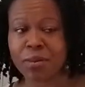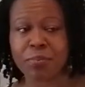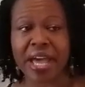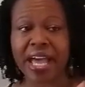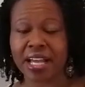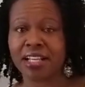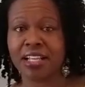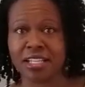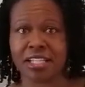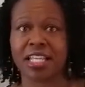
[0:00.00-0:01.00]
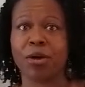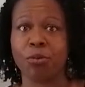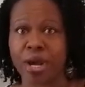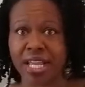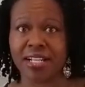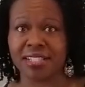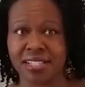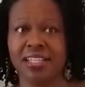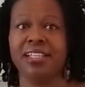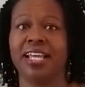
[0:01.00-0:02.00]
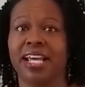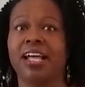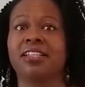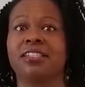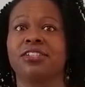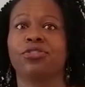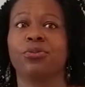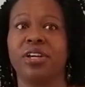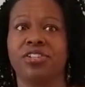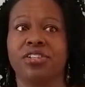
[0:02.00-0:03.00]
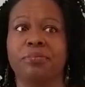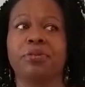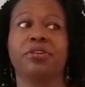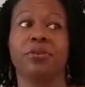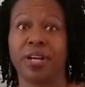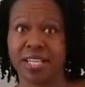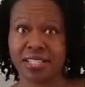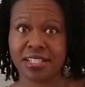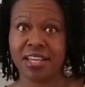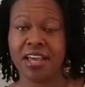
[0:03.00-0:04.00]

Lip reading: back and just wait and see how the situation progressed,